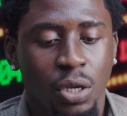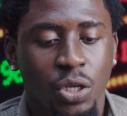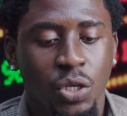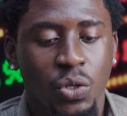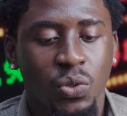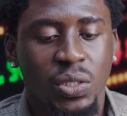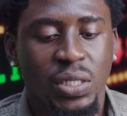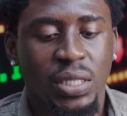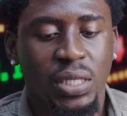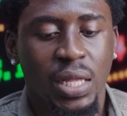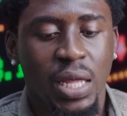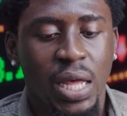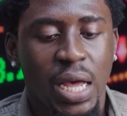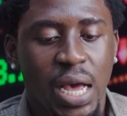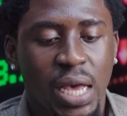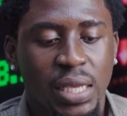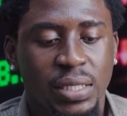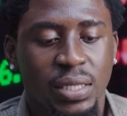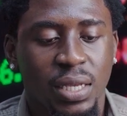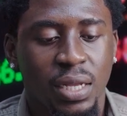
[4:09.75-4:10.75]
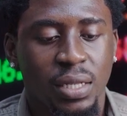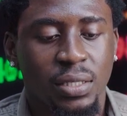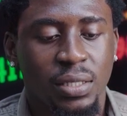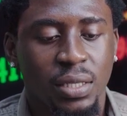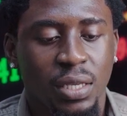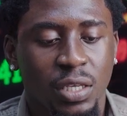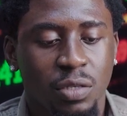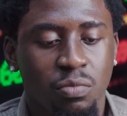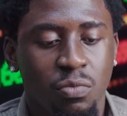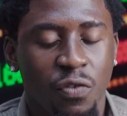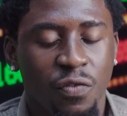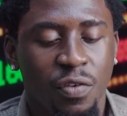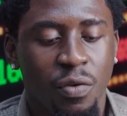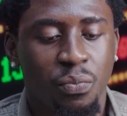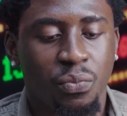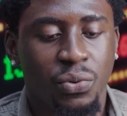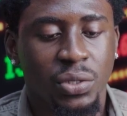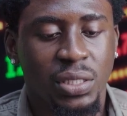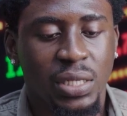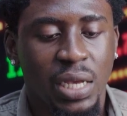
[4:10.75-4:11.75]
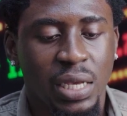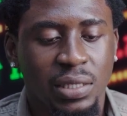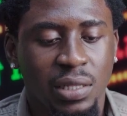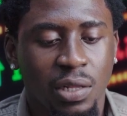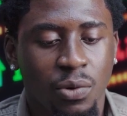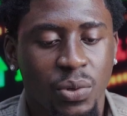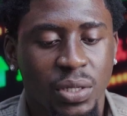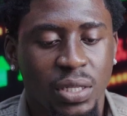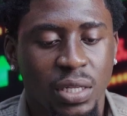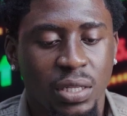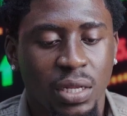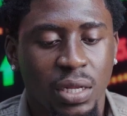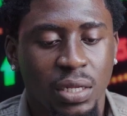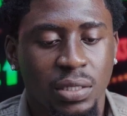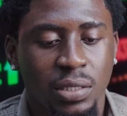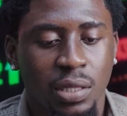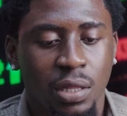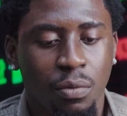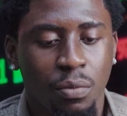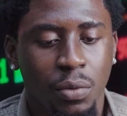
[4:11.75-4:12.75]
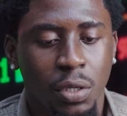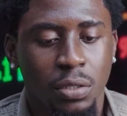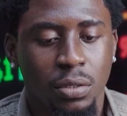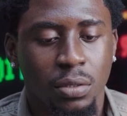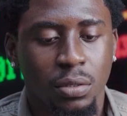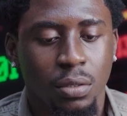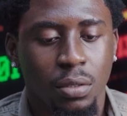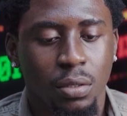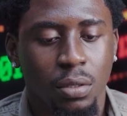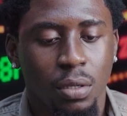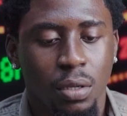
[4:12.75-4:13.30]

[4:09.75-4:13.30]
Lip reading: you'll see the asset is moving precisely within its limits.